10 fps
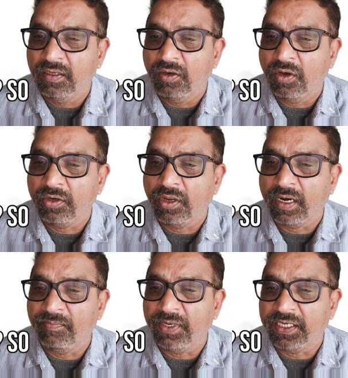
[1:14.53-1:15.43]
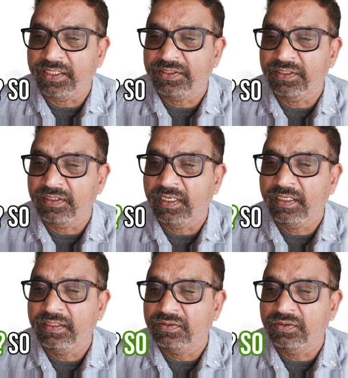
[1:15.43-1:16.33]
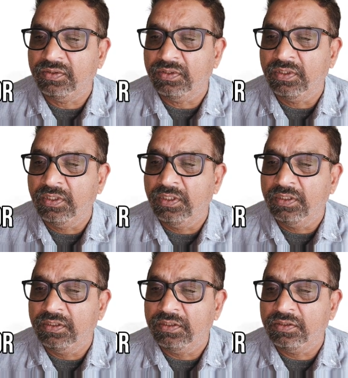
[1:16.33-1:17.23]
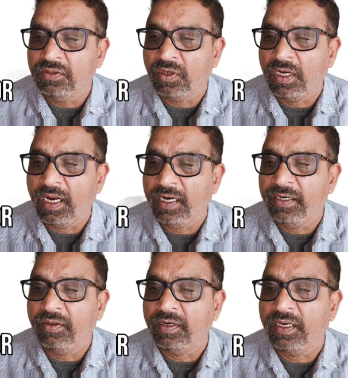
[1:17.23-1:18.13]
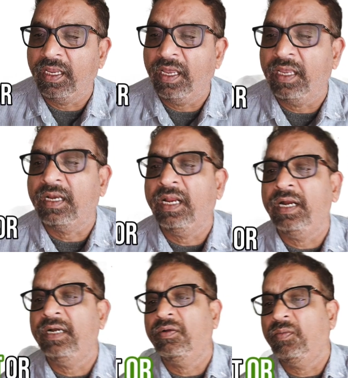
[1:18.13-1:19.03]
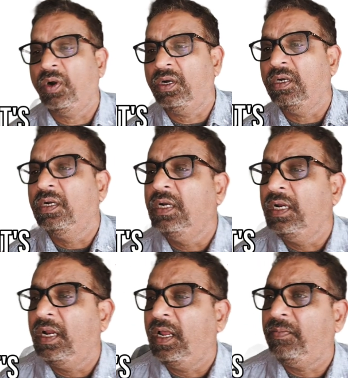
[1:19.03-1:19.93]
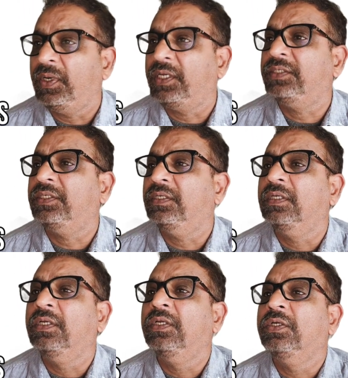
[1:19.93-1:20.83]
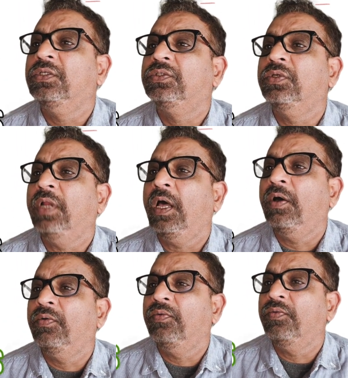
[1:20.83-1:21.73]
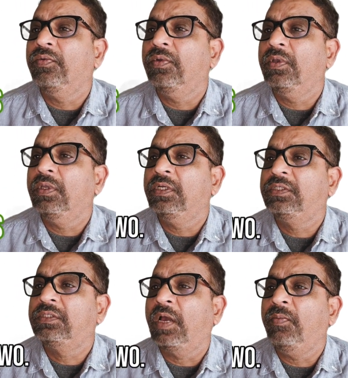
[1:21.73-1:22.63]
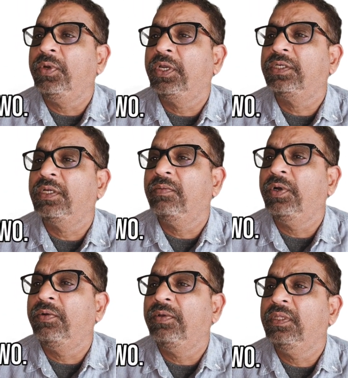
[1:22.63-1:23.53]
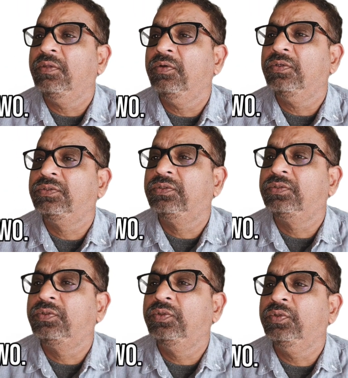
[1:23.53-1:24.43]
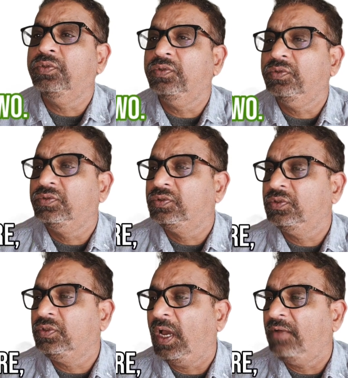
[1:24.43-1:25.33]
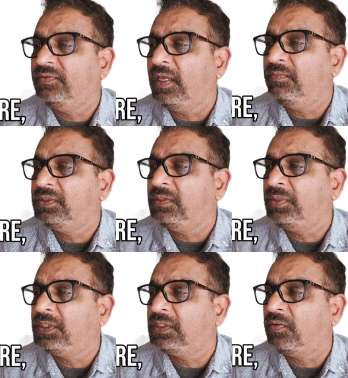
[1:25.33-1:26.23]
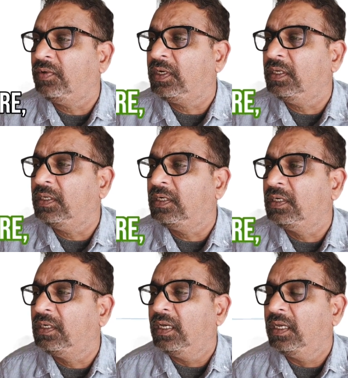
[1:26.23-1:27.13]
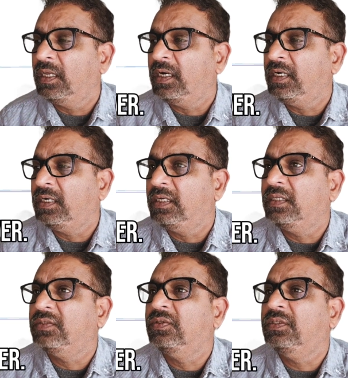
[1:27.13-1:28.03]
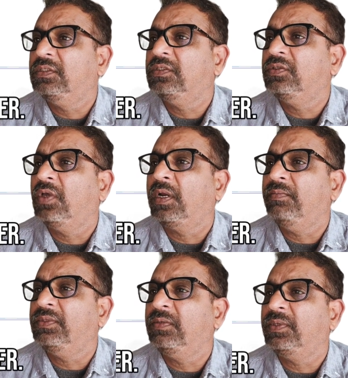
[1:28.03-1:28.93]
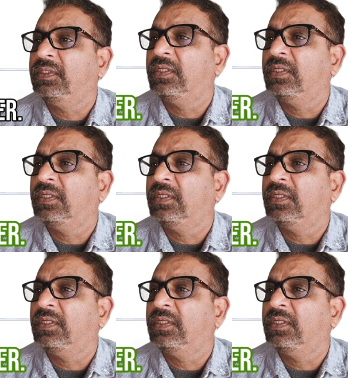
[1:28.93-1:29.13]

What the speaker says: or your application, right? So this is your client or AI client or model application. So now it's communication between those two. So you have the MCP server here, right? So this is your MCP